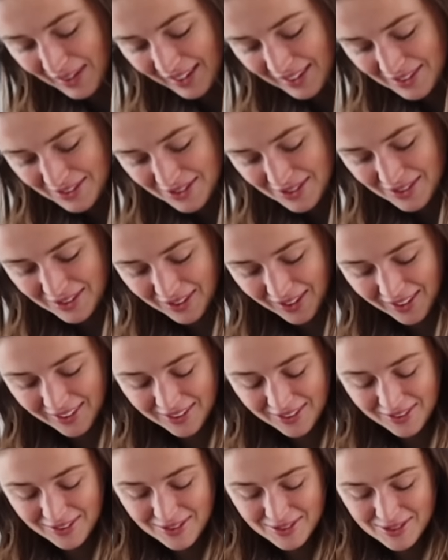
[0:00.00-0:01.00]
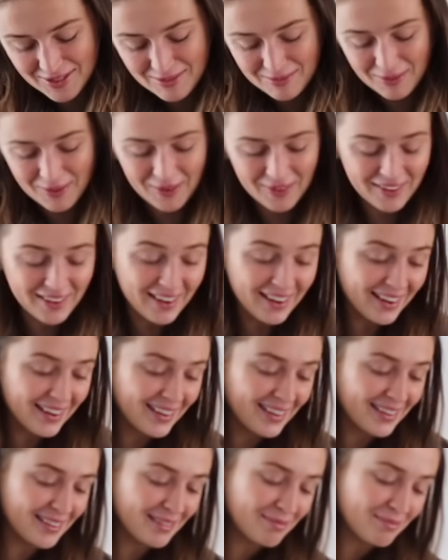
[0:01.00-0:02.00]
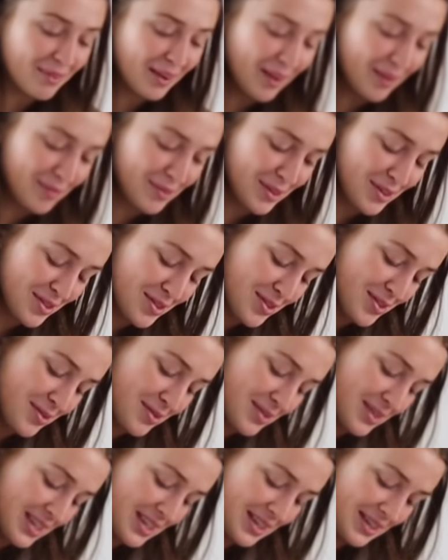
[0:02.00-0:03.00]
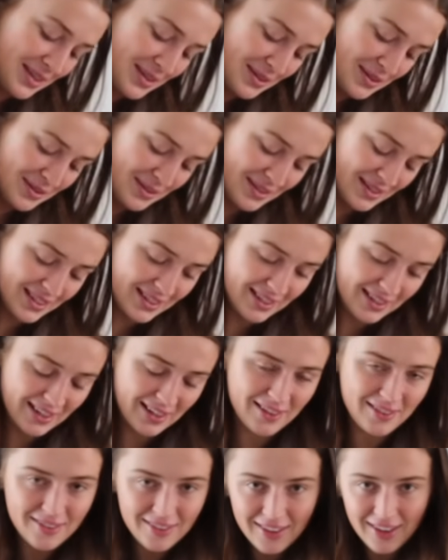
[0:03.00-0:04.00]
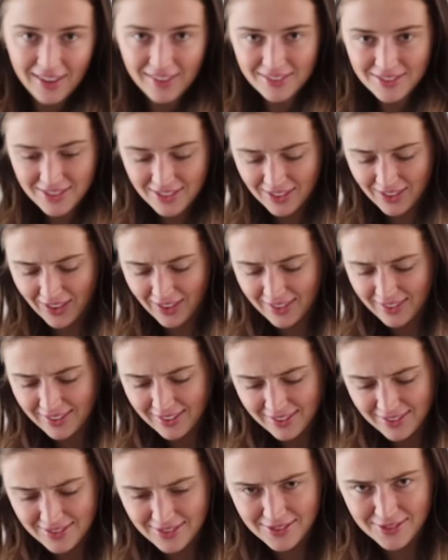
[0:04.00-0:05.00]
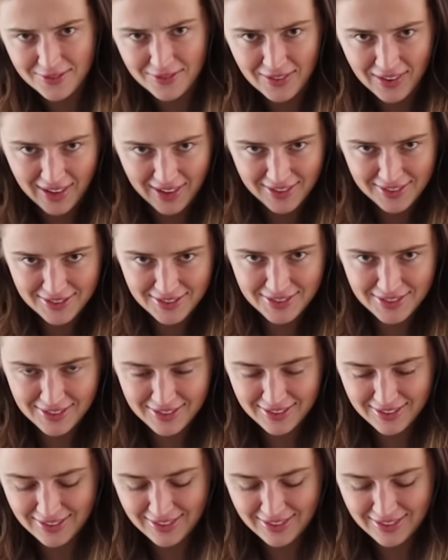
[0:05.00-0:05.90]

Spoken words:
package just got here this morning. Mom, you're so cute. I don't know how she got it here so fast.